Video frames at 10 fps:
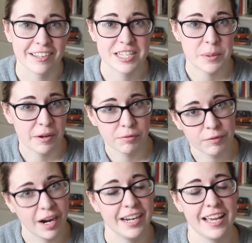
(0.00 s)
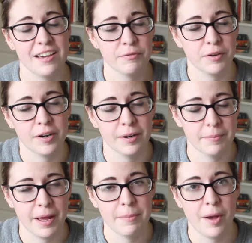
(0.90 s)
I'll see you on Friday for
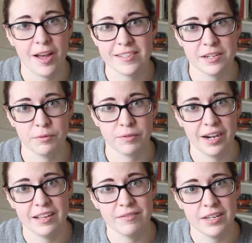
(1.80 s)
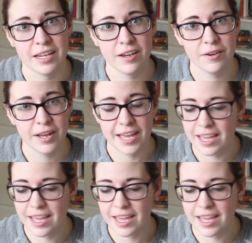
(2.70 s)
my Positive Friday video.